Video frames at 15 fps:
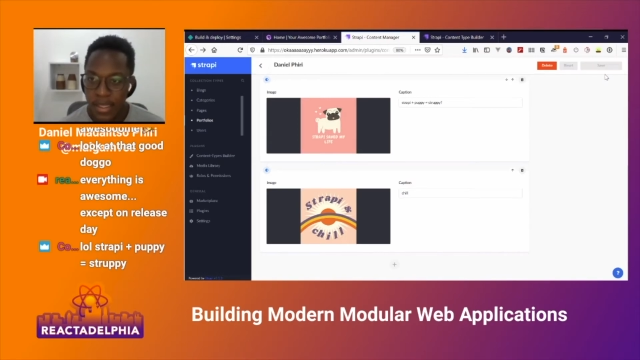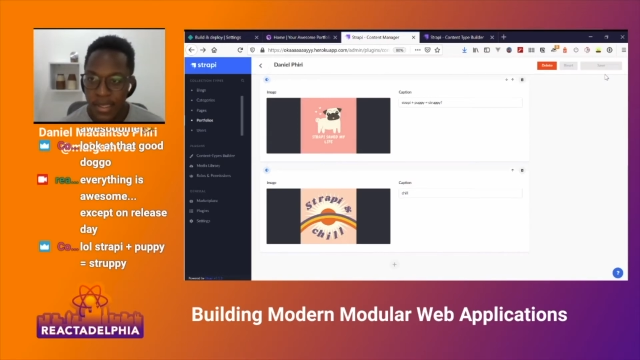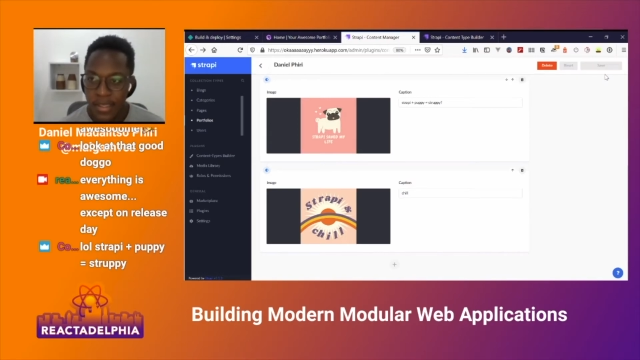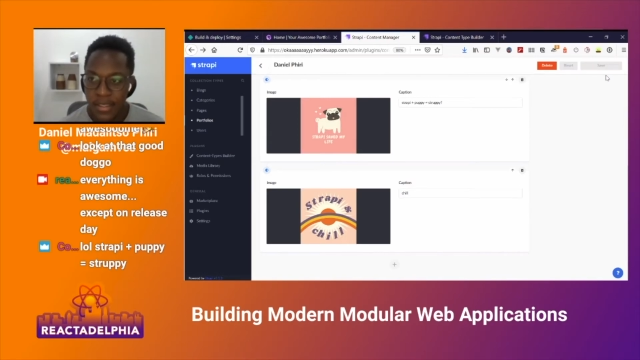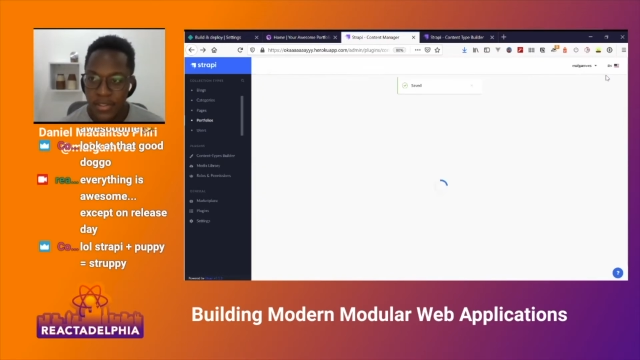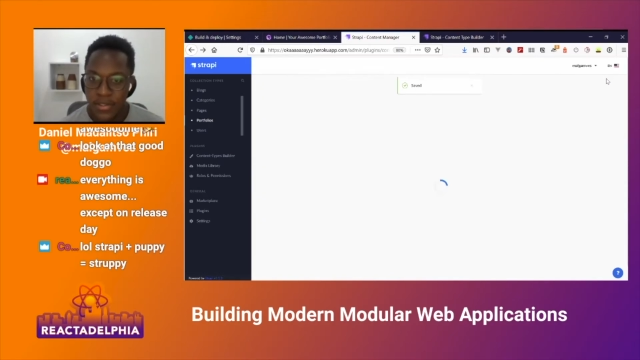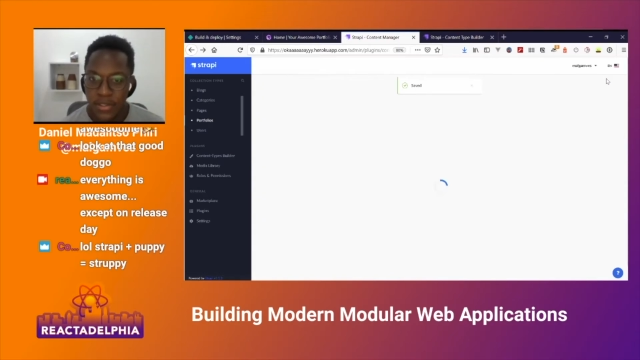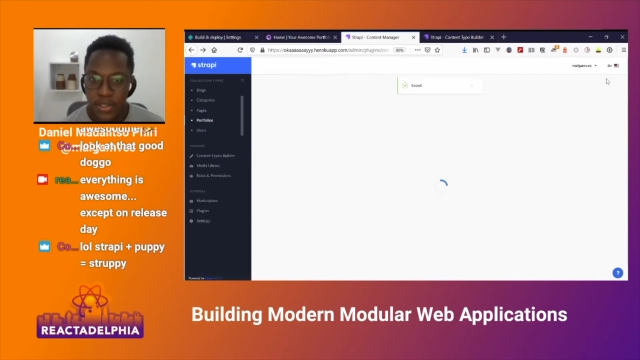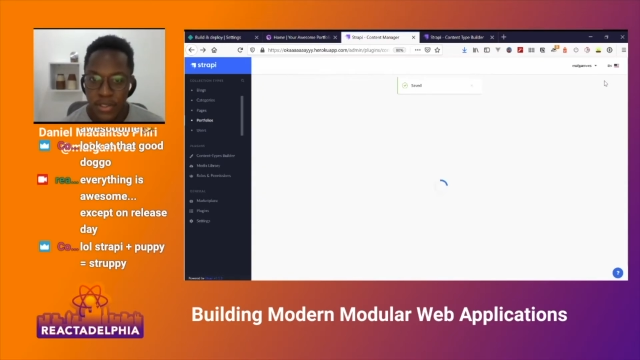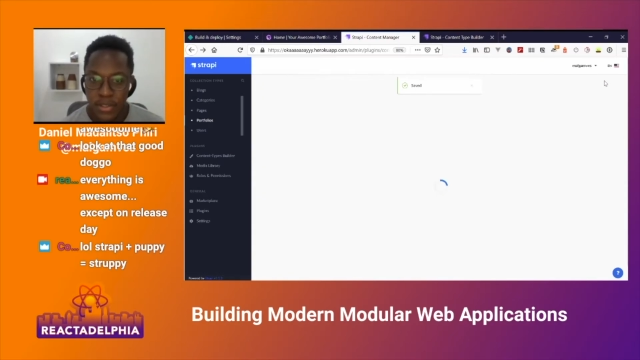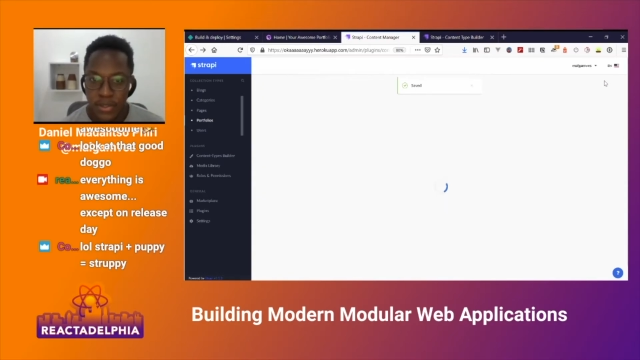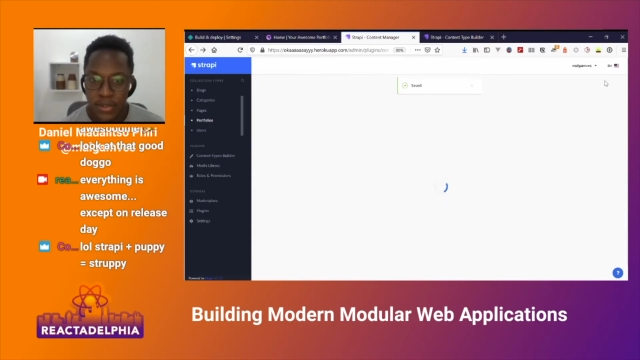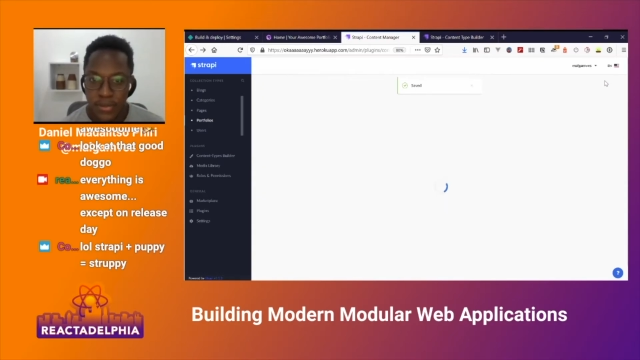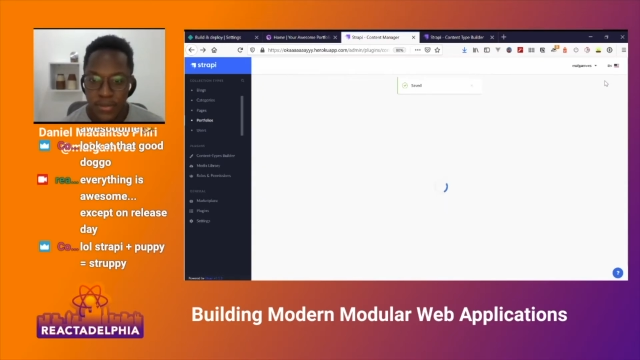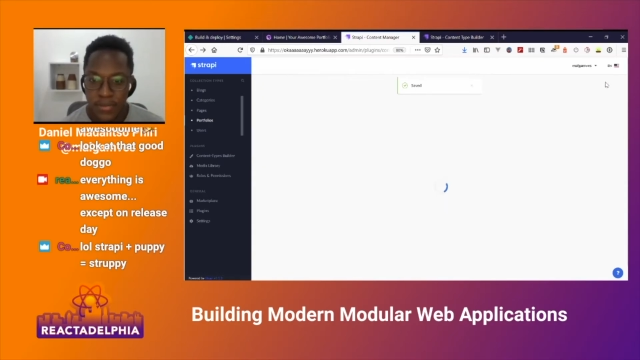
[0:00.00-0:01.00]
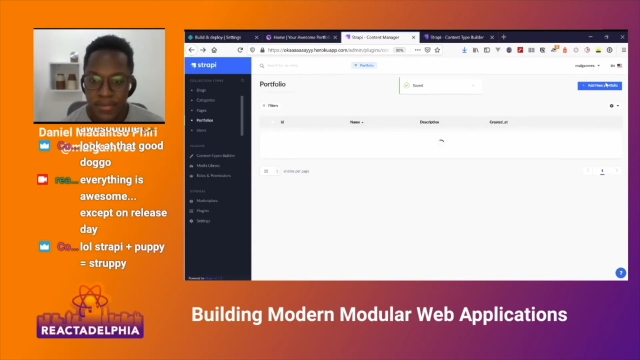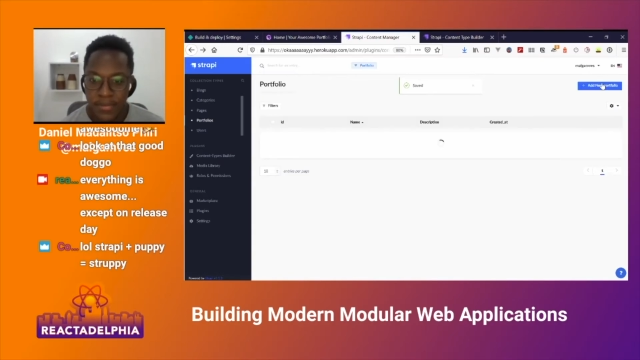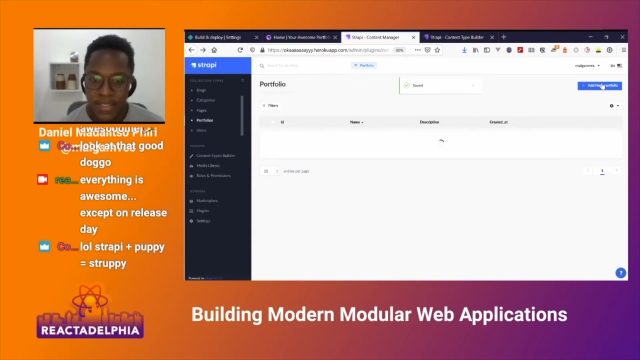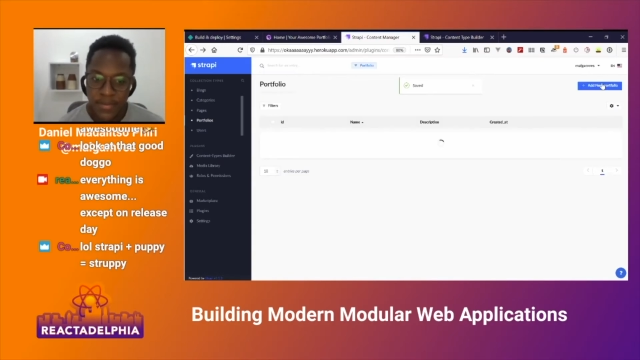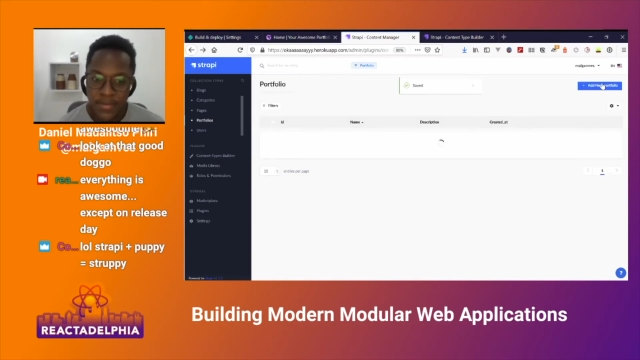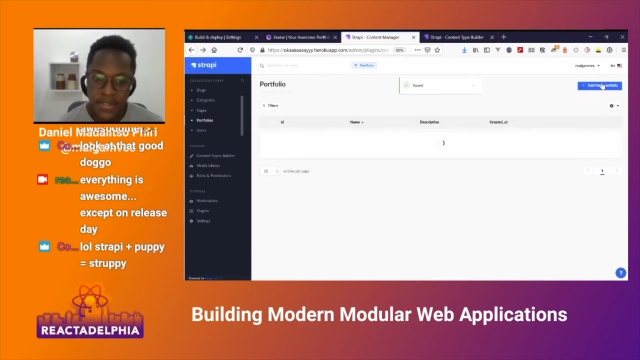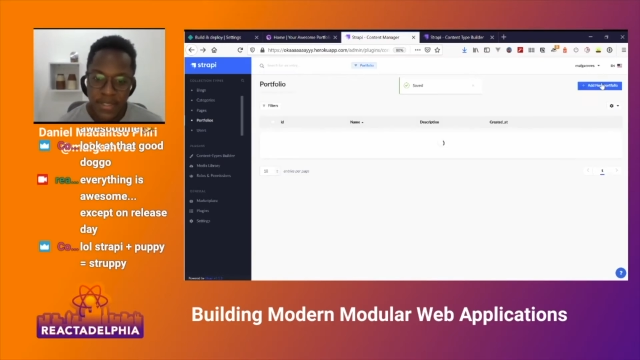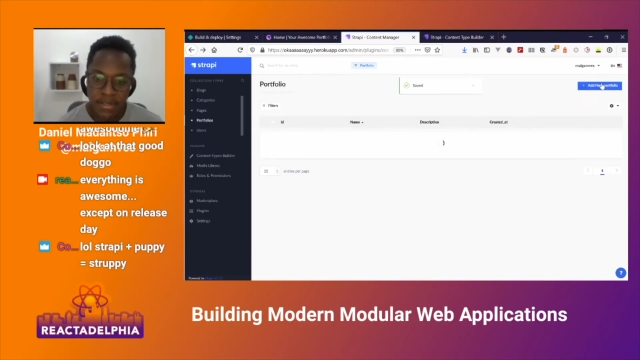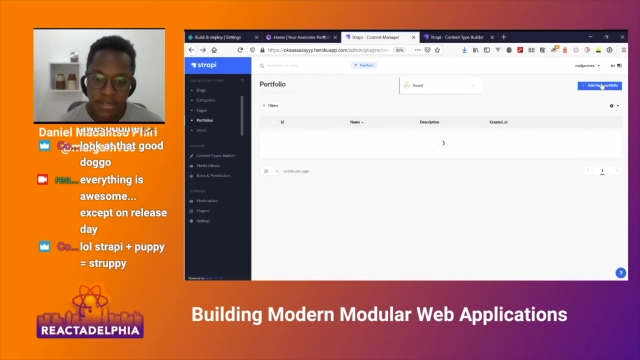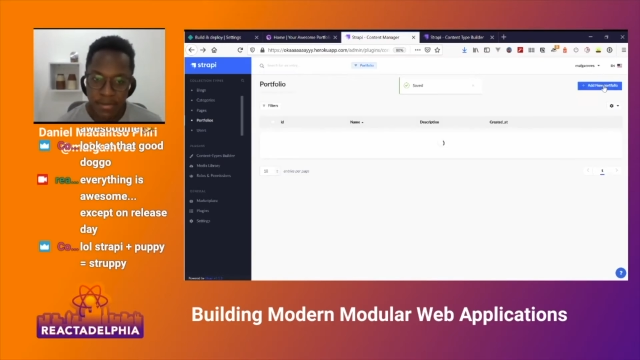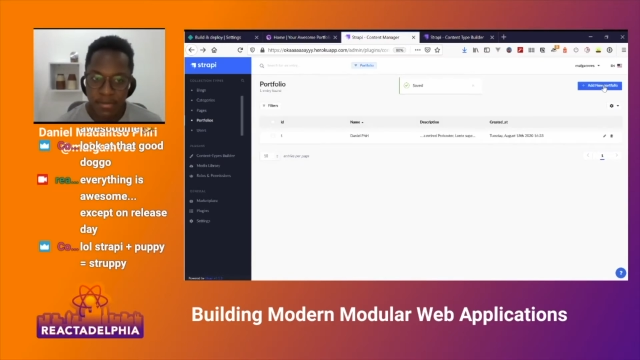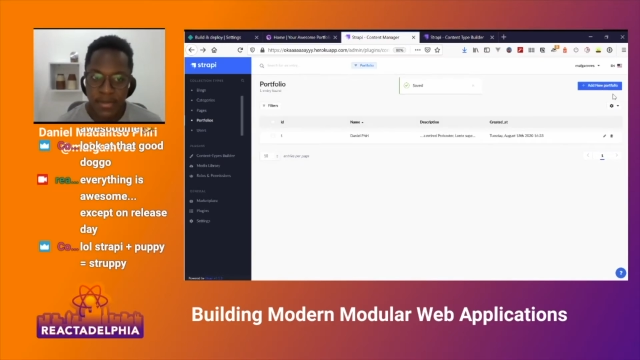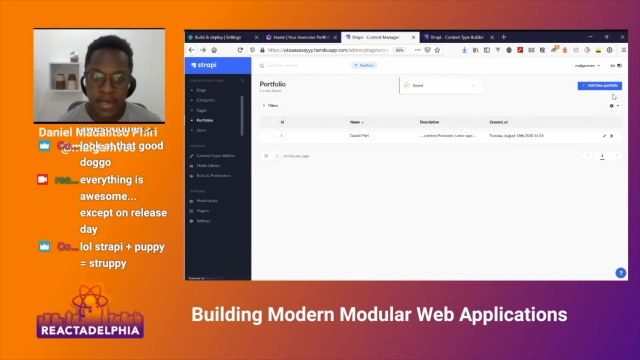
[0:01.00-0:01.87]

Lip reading: So this will take some